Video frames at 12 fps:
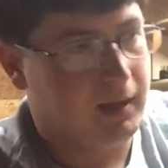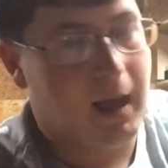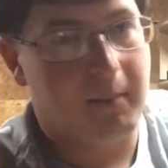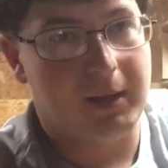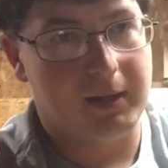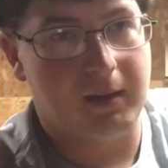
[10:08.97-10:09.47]

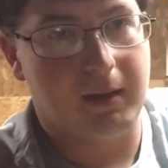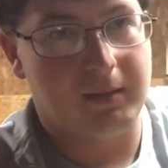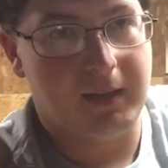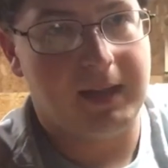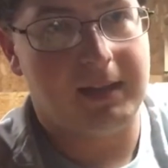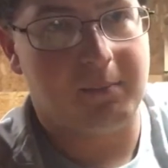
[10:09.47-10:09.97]

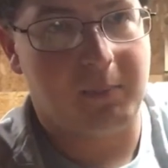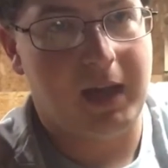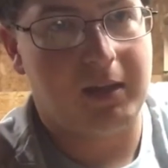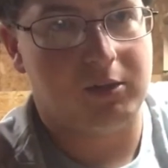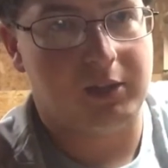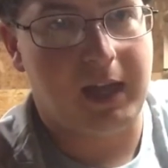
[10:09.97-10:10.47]
that
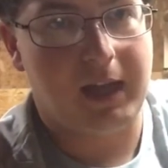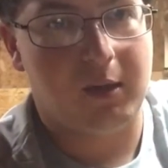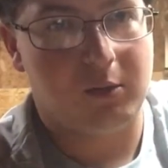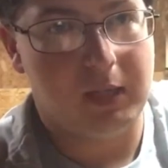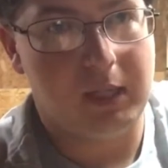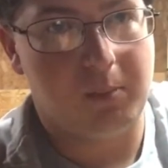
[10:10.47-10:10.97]
matters how
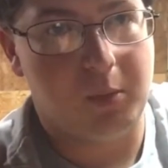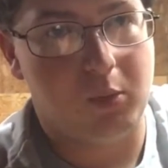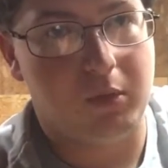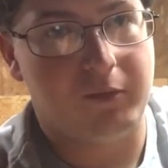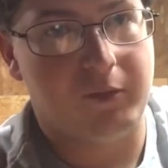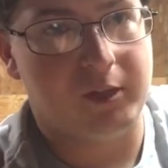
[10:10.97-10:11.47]
deep you
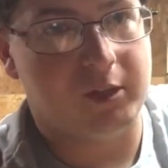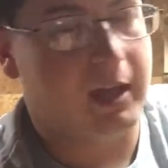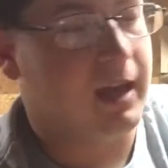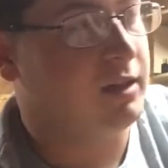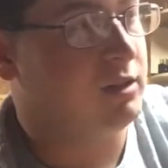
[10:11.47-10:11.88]
want to fish it, how